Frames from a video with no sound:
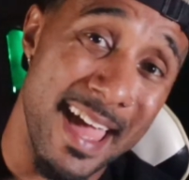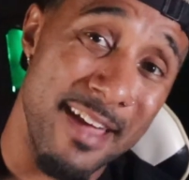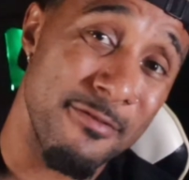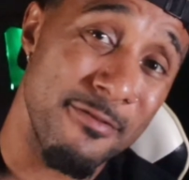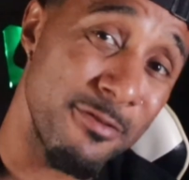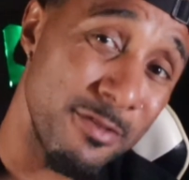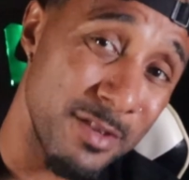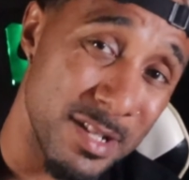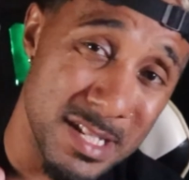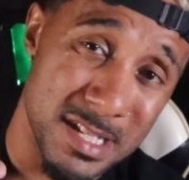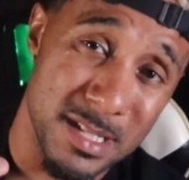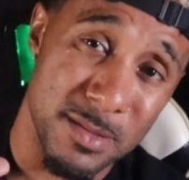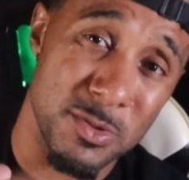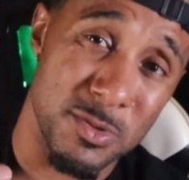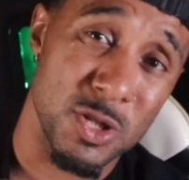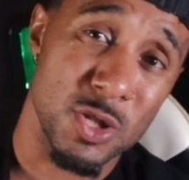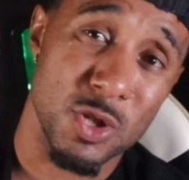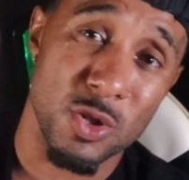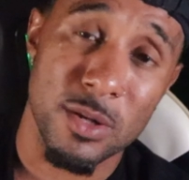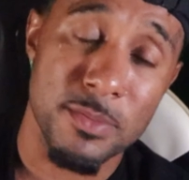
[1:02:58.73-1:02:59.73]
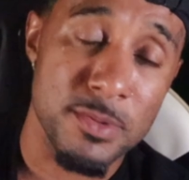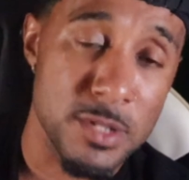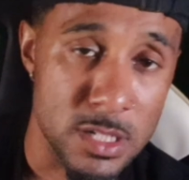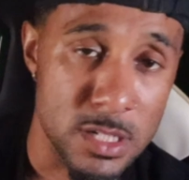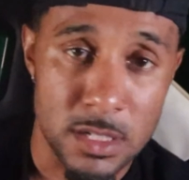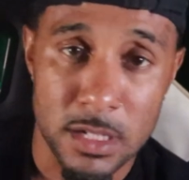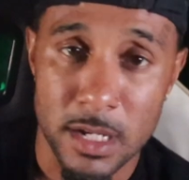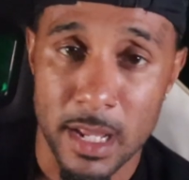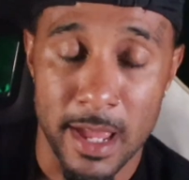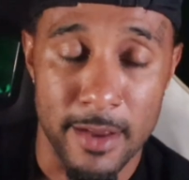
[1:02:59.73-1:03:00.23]
every
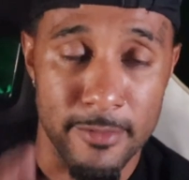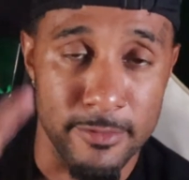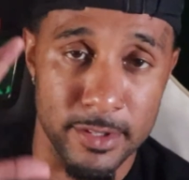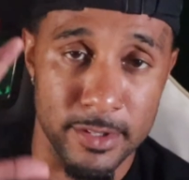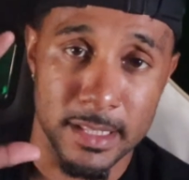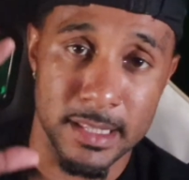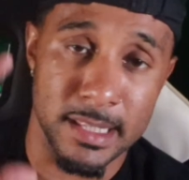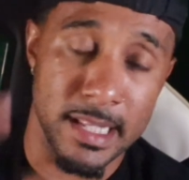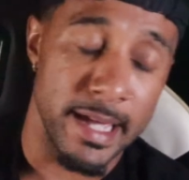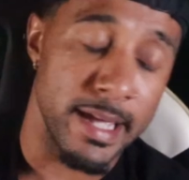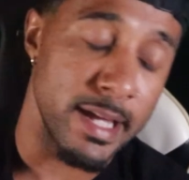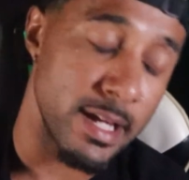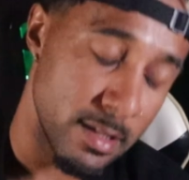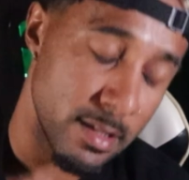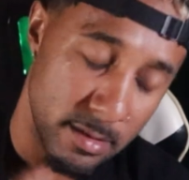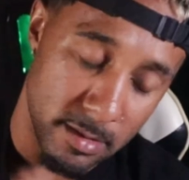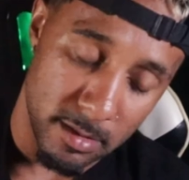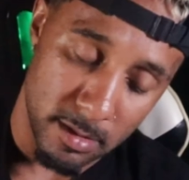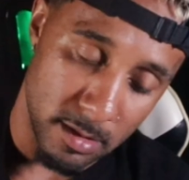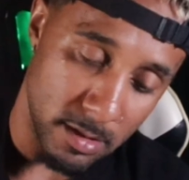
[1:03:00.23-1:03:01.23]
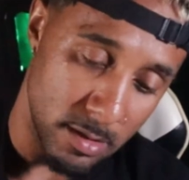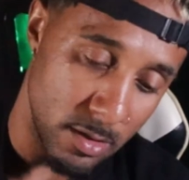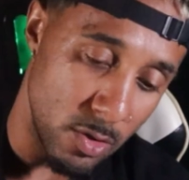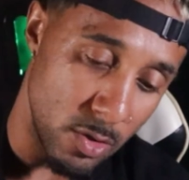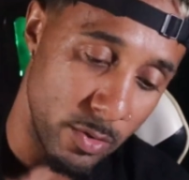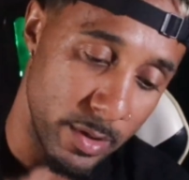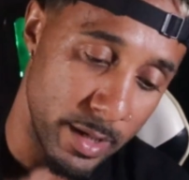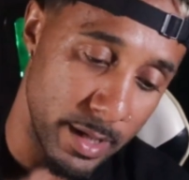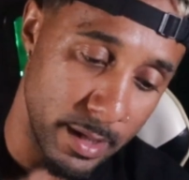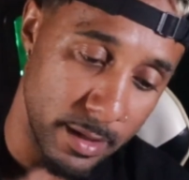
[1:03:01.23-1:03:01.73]
subscription, every like,
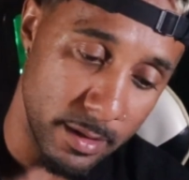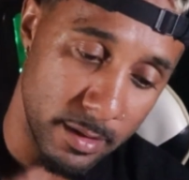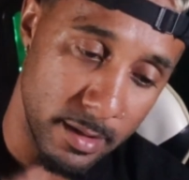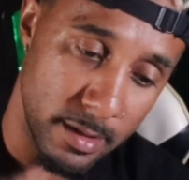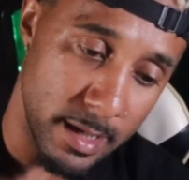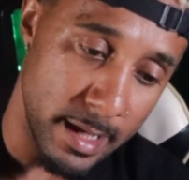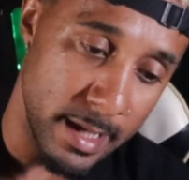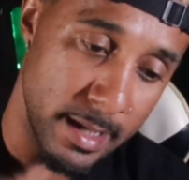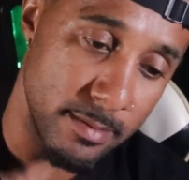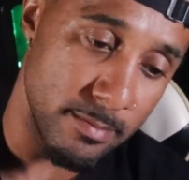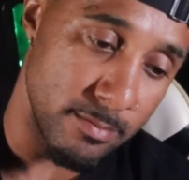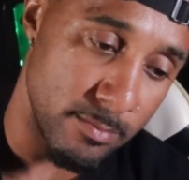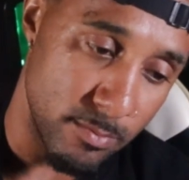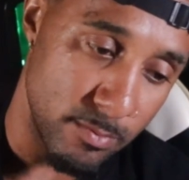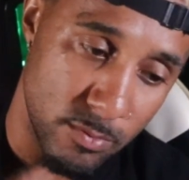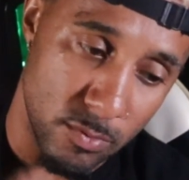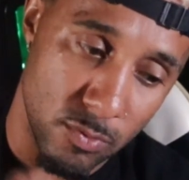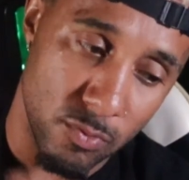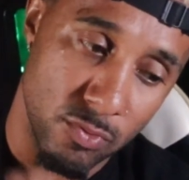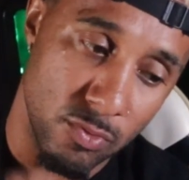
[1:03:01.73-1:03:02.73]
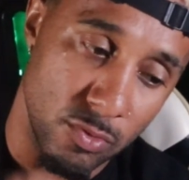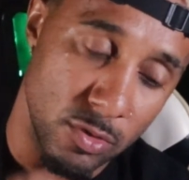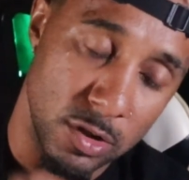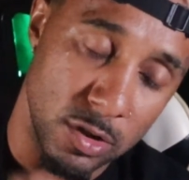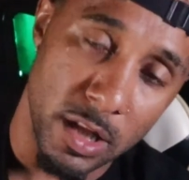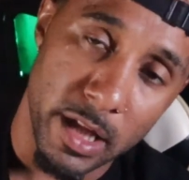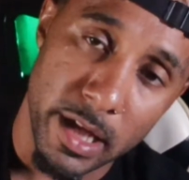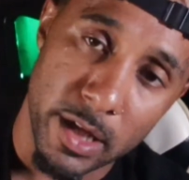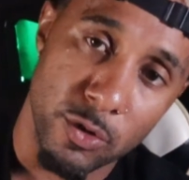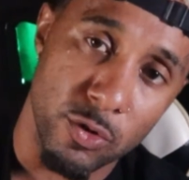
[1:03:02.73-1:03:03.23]
it
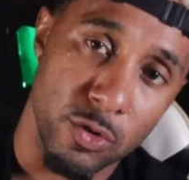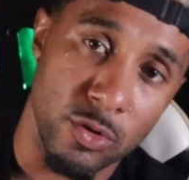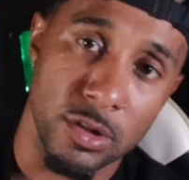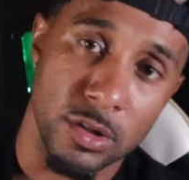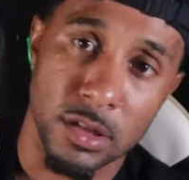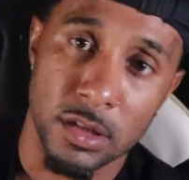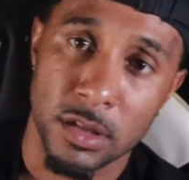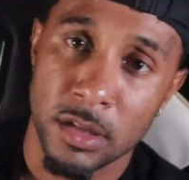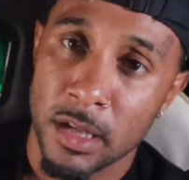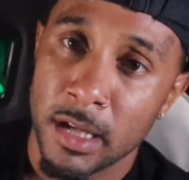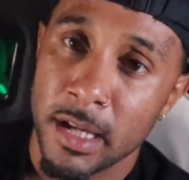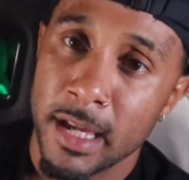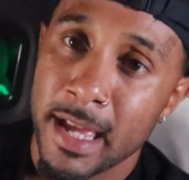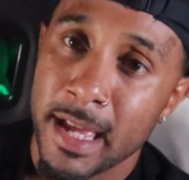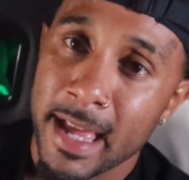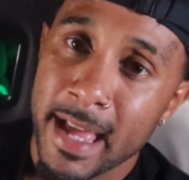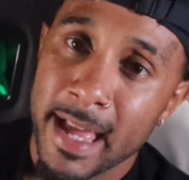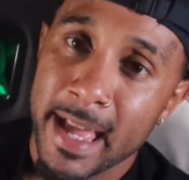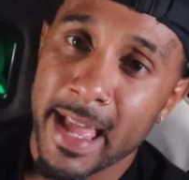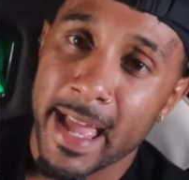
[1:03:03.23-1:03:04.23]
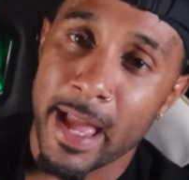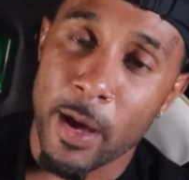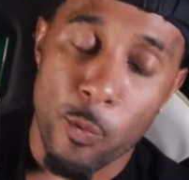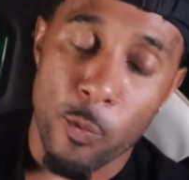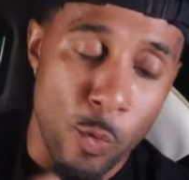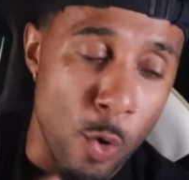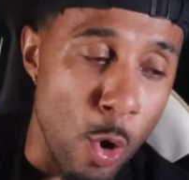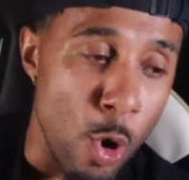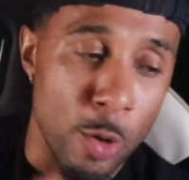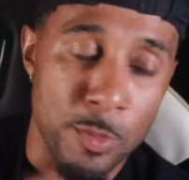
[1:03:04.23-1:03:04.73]
literally, it
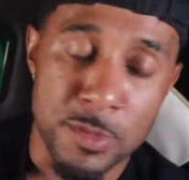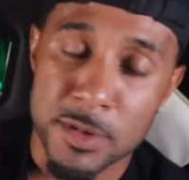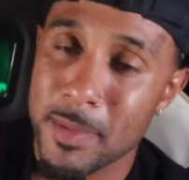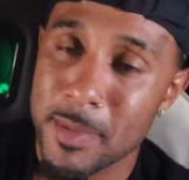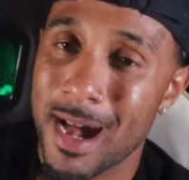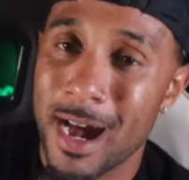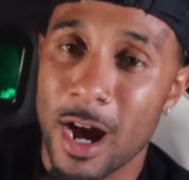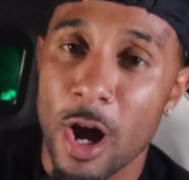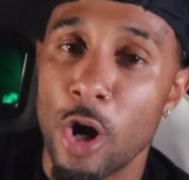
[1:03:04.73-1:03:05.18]
warms my